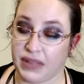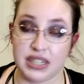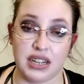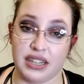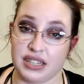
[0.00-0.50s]

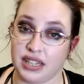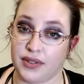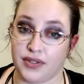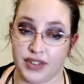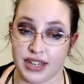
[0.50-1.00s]
that's not like
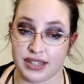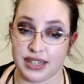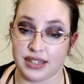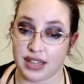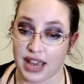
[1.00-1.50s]
self-defense.
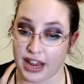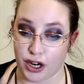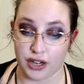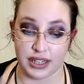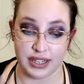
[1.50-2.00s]
That's
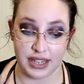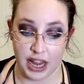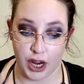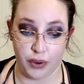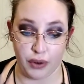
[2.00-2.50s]
anger. That's
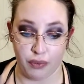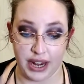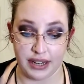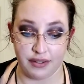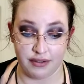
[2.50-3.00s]
angry
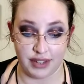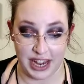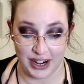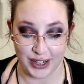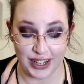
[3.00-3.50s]
right
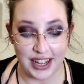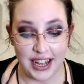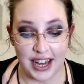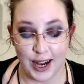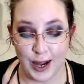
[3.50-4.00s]
there.
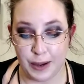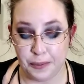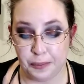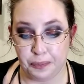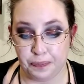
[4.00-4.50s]

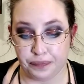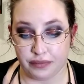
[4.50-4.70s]
Um